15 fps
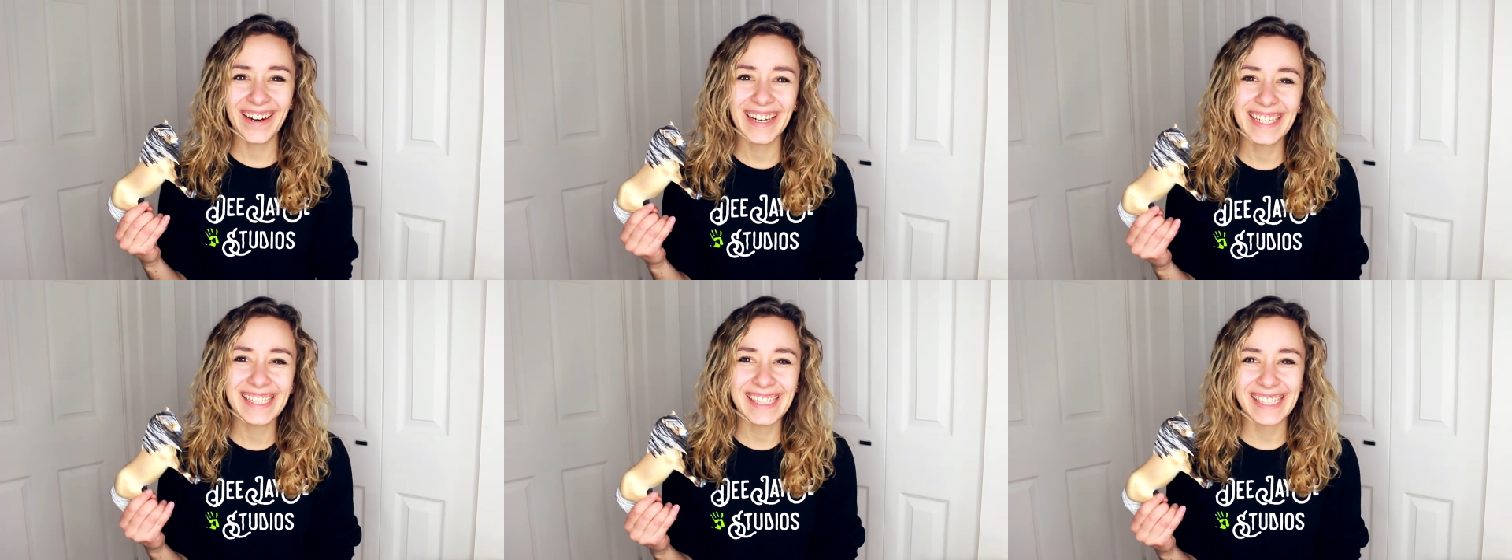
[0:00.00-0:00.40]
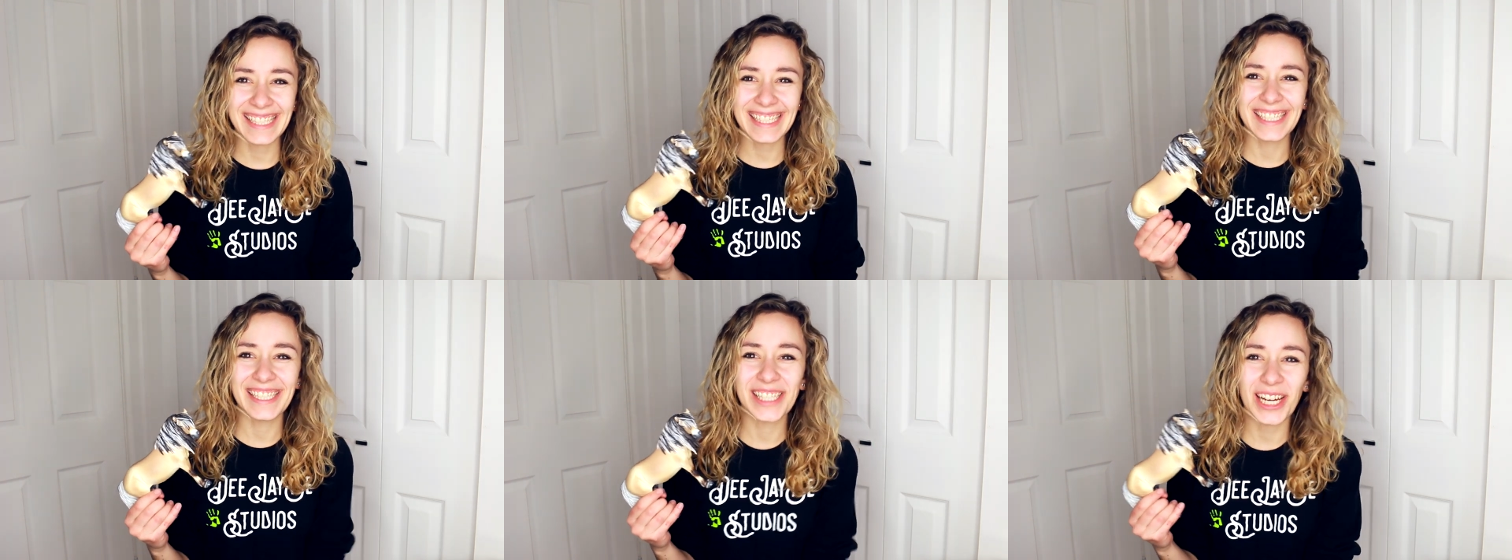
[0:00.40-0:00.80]
it's
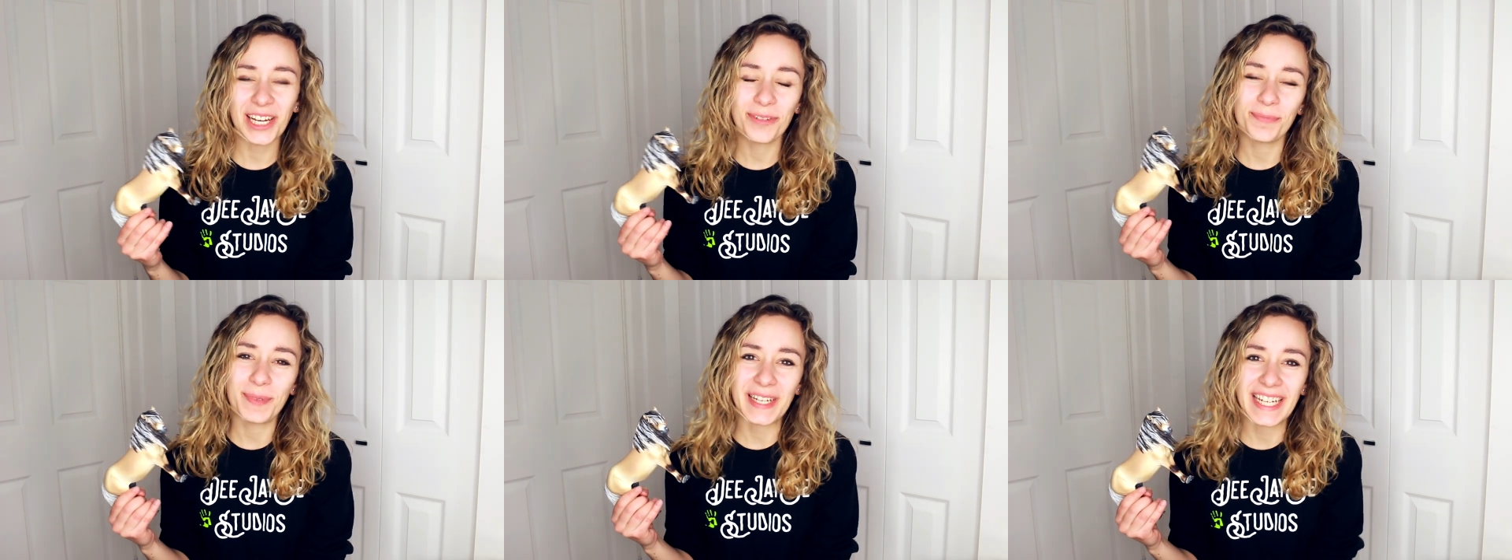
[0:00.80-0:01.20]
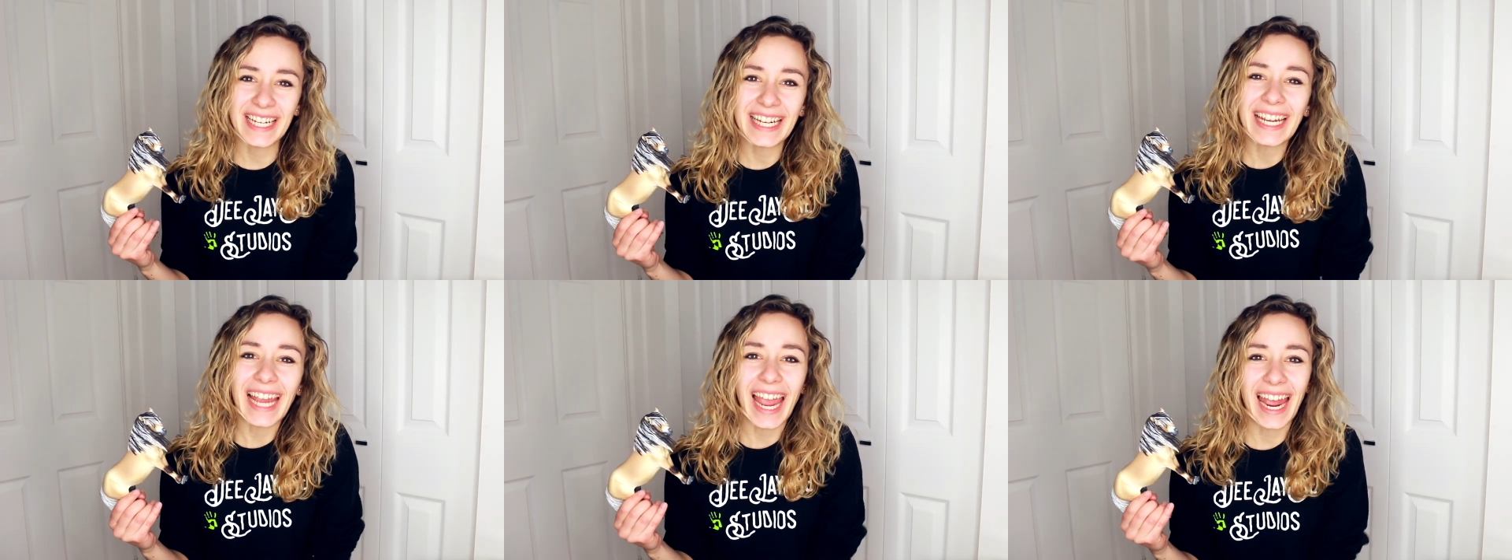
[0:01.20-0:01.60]

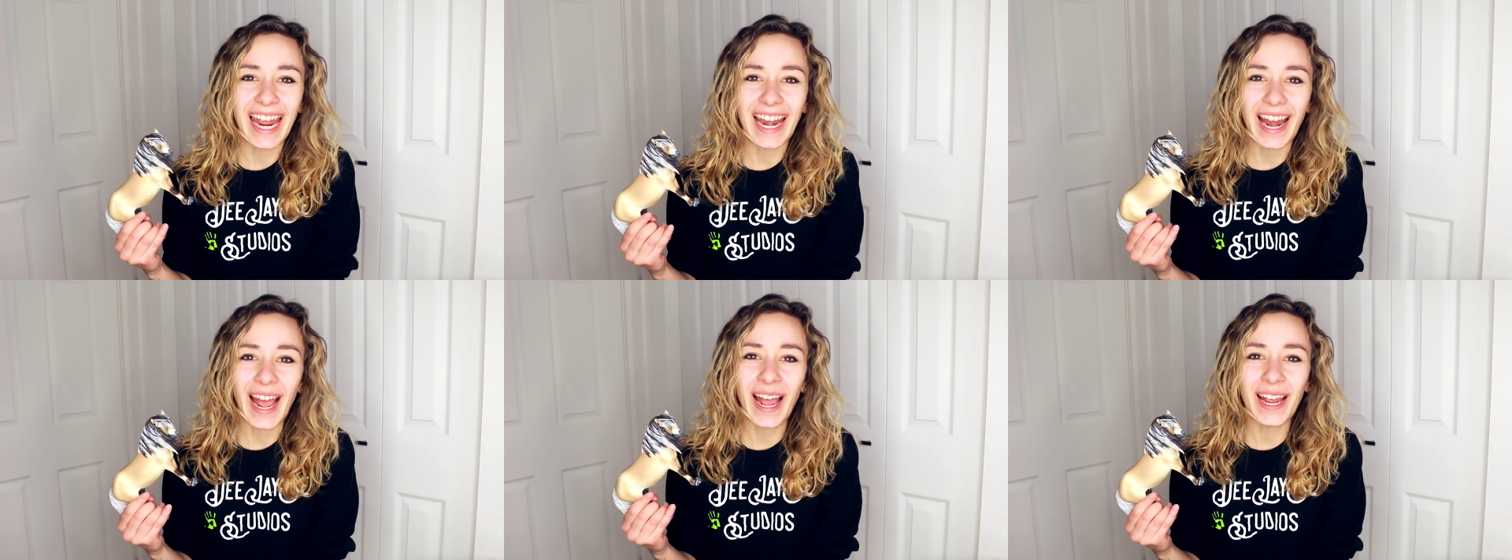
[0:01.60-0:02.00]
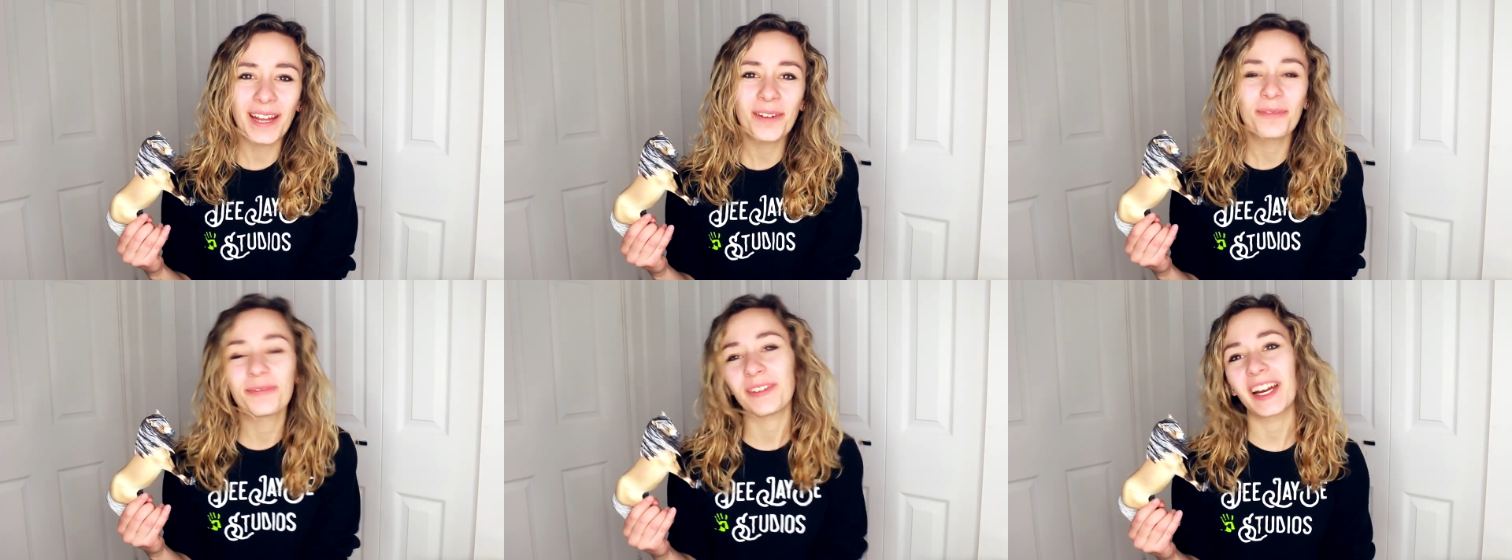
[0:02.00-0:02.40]
DeeJayBe, and I am